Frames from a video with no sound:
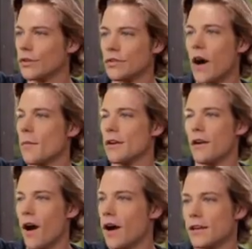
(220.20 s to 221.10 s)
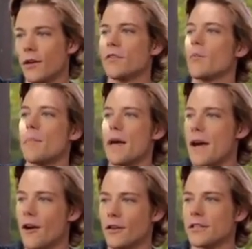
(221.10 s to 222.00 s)
the time at night, you know, with my
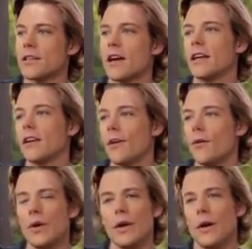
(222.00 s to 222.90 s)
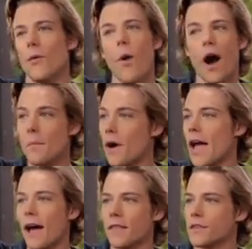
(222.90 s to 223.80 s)
parents, saying, you know, why am I
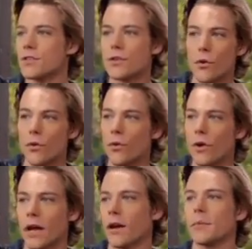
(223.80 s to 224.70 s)
at this school? Can I